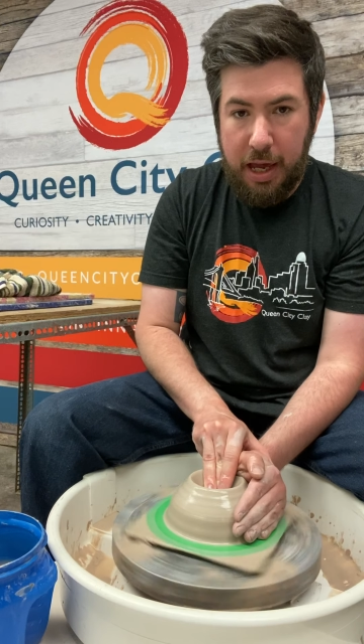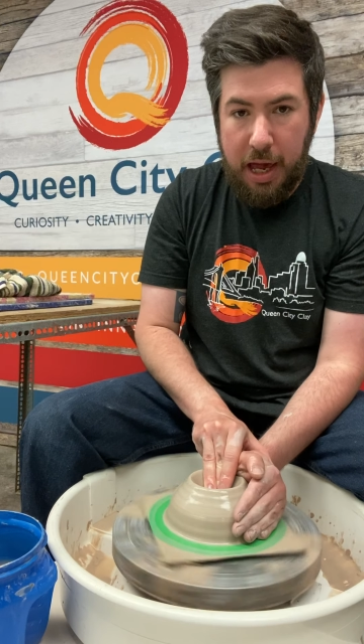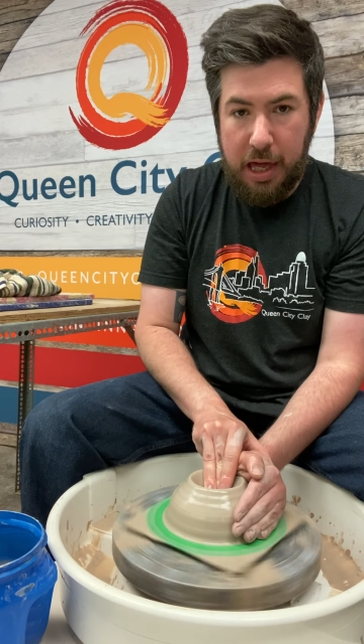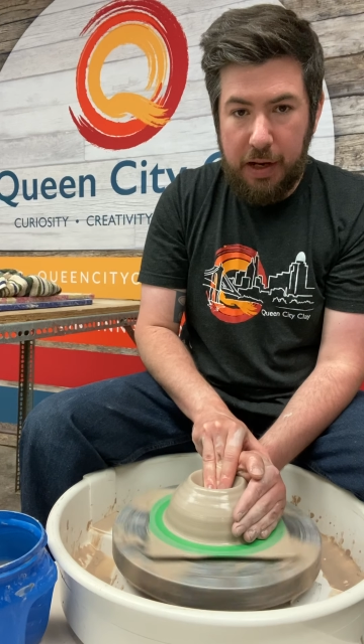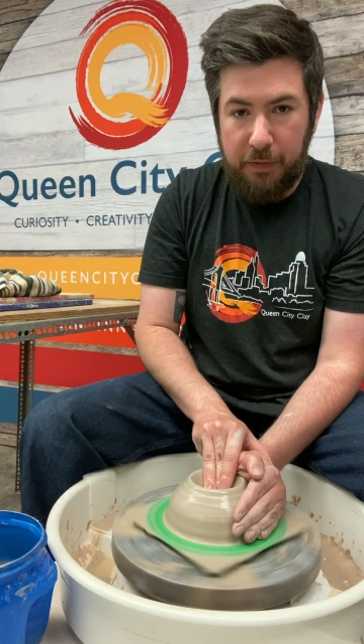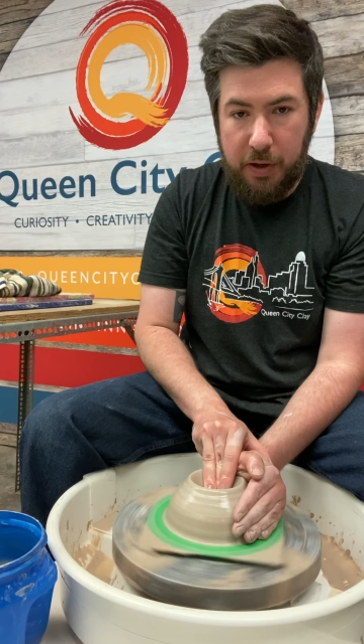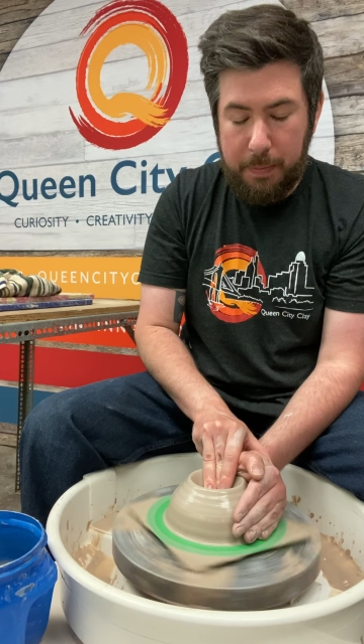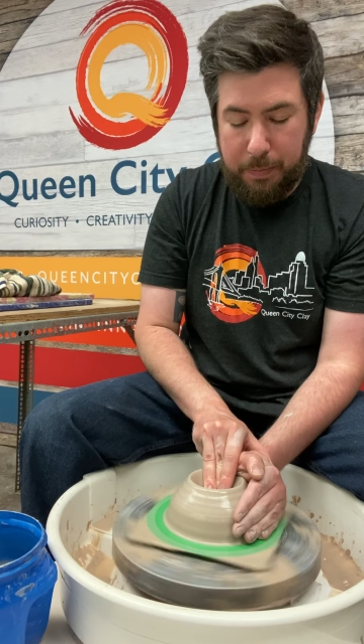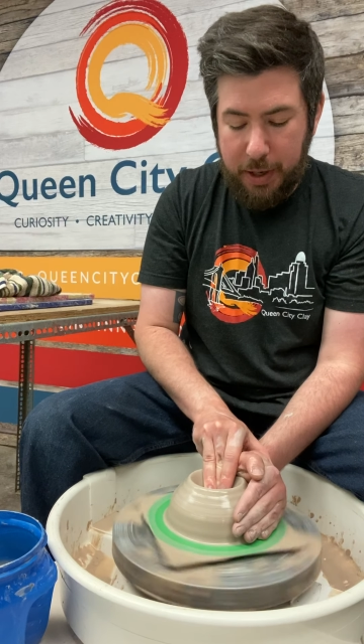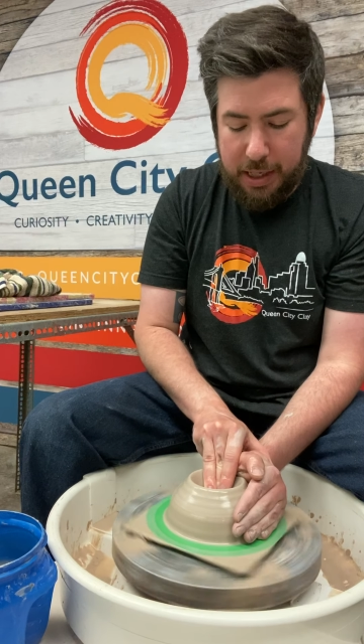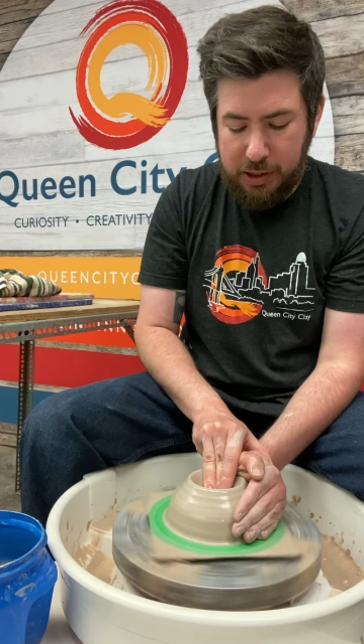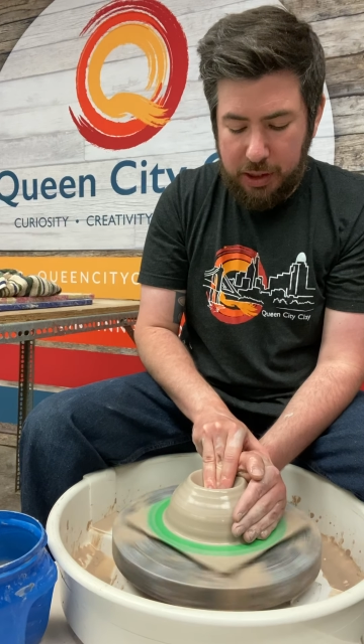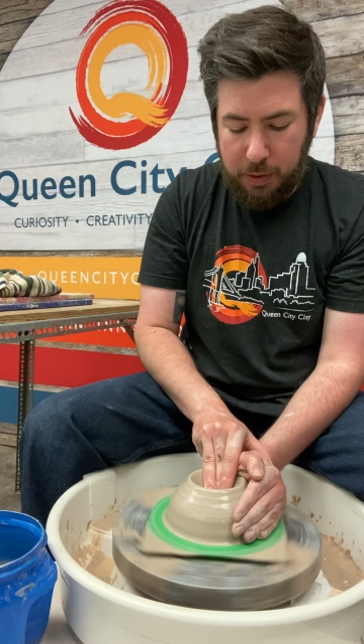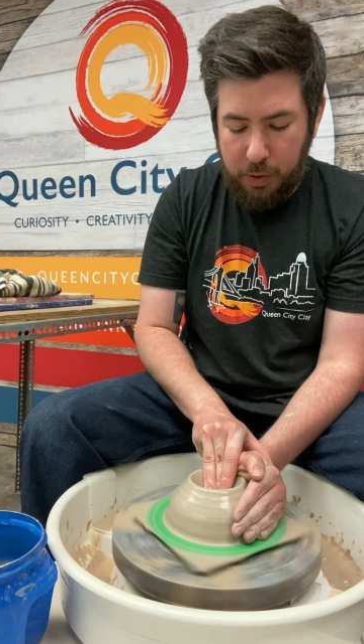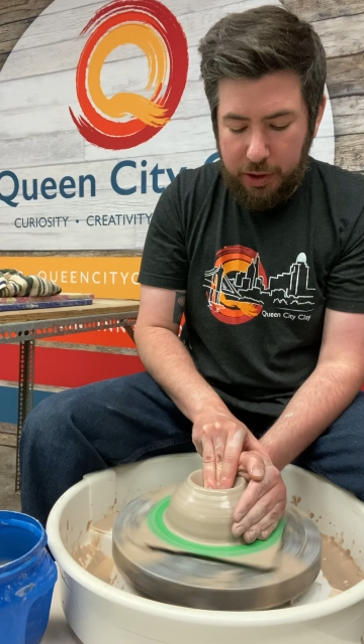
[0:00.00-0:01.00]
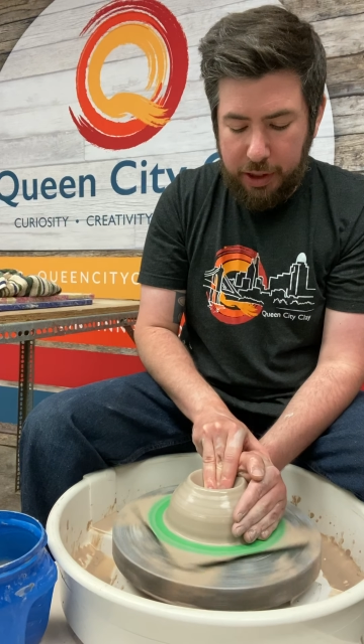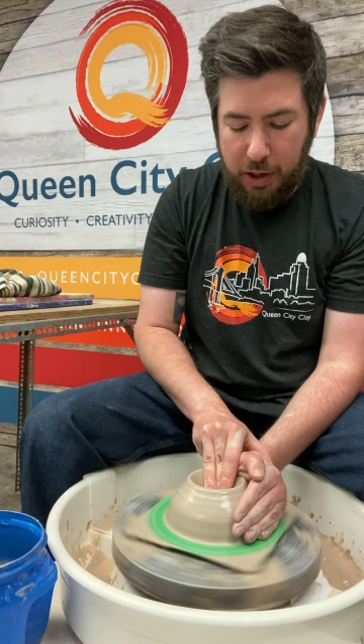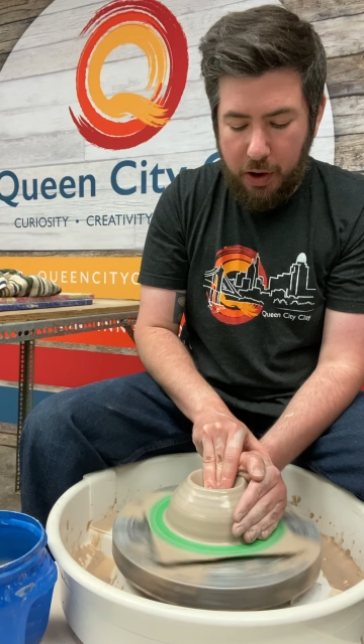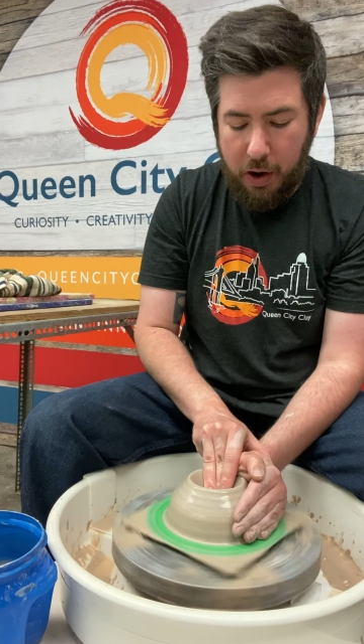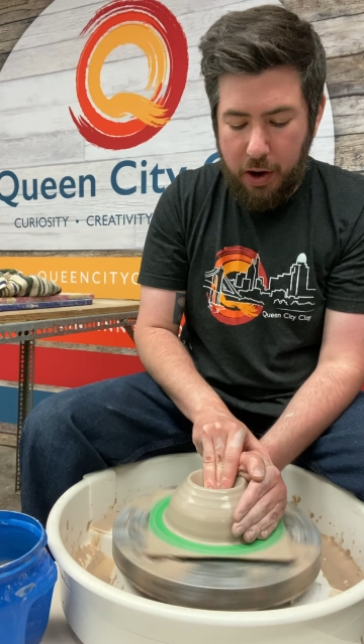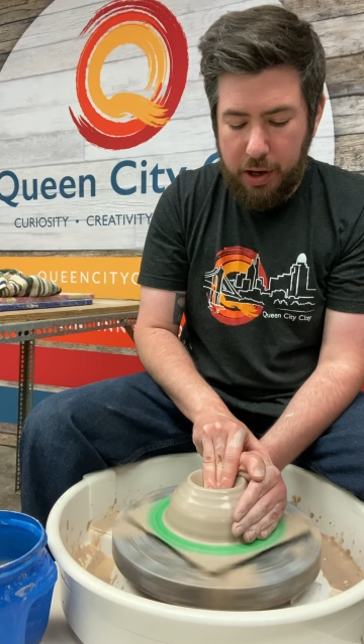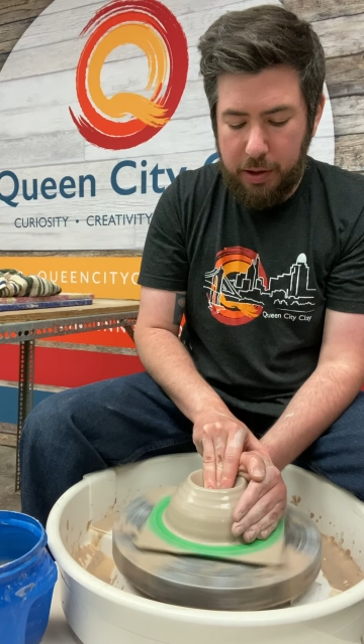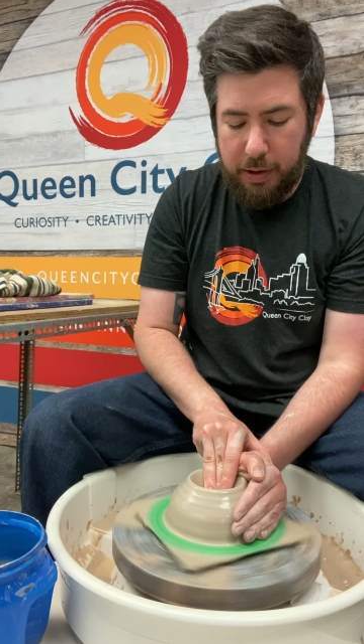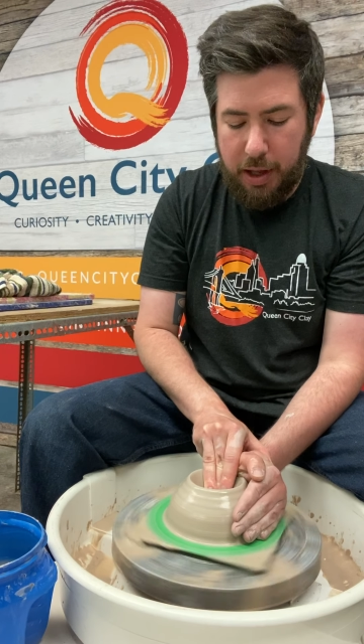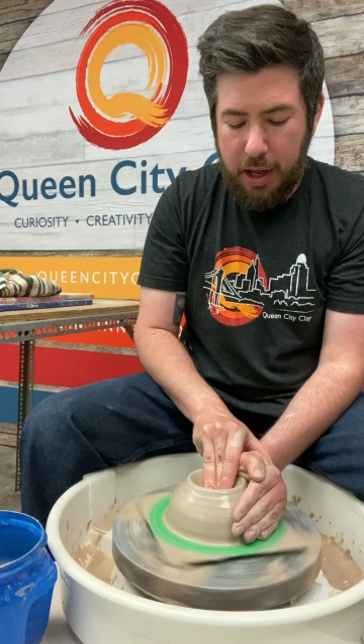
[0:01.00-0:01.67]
And if you're pressing really hard